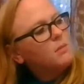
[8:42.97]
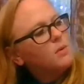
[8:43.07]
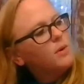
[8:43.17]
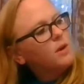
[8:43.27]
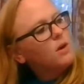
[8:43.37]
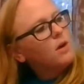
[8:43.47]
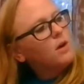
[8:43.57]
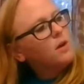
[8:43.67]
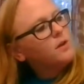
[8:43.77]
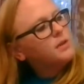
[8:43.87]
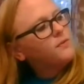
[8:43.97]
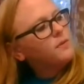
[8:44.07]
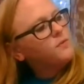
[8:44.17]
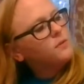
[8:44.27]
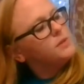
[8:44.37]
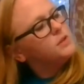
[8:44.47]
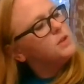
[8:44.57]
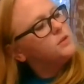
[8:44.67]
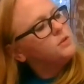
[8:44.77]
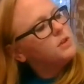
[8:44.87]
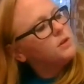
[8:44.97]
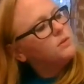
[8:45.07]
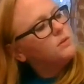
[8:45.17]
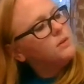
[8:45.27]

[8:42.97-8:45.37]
We are all different from each other too.